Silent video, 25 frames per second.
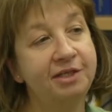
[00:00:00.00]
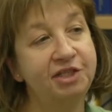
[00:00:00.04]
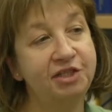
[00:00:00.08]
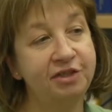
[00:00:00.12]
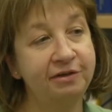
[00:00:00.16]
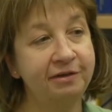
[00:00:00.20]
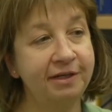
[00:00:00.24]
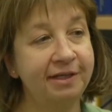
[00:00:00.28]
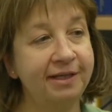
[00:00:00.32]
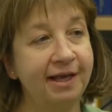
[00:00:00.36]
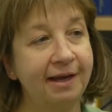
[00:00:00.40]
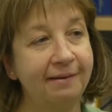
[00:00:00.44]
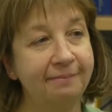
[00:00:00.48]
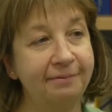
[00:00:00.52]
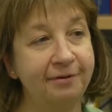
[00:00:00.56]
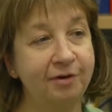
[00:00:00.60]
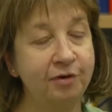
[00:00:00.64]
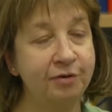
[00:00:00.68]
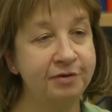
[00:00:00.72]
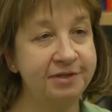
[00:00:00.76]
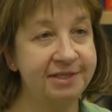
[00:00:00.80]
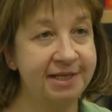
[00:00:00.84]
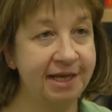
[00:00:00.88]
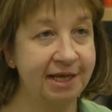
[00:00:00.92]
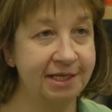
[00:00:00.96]
during that
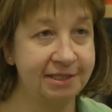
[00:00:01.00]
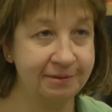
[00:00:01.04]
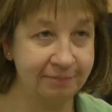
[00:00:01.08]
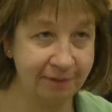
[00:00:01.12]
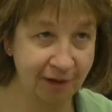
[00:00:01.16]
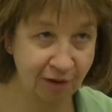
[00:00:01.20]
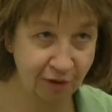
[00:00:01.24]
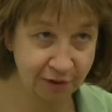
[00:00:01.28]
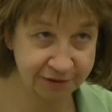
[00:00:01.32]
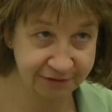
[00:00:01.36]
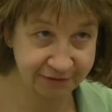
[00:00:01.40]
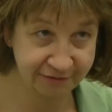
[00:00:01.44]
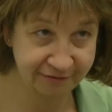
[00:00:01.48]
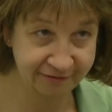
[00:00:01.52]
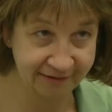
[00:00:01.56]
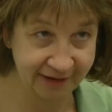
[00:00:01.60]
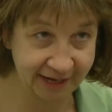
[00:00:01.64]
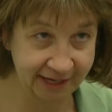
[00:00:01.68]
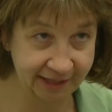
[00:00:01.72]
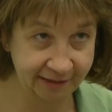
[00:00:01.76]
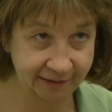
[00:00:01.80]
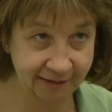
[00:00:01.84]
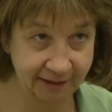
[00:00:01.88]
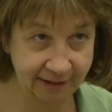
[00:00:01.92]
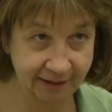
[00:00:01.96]
process, we also
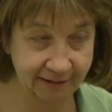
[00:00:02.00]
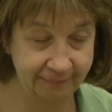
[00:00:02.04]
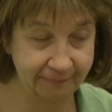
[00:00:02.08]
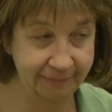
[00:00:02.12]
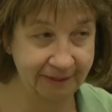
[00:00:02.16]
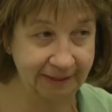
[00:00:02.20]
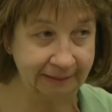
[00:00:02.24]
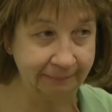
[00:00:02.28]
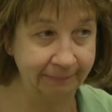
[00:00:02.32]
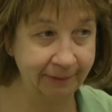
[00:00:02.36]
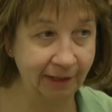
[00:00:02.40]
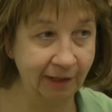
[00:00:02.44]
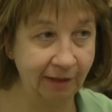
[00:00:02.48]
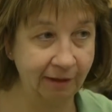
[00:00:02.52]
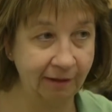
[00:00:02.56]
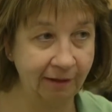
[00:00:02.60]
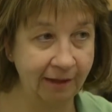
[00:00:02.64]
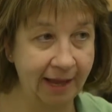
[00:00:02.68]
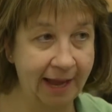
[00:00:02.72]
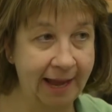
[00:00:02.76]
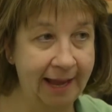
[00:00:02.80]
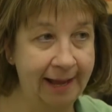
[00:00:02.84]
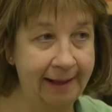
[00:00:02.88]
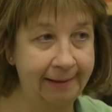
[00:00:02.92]
find that people,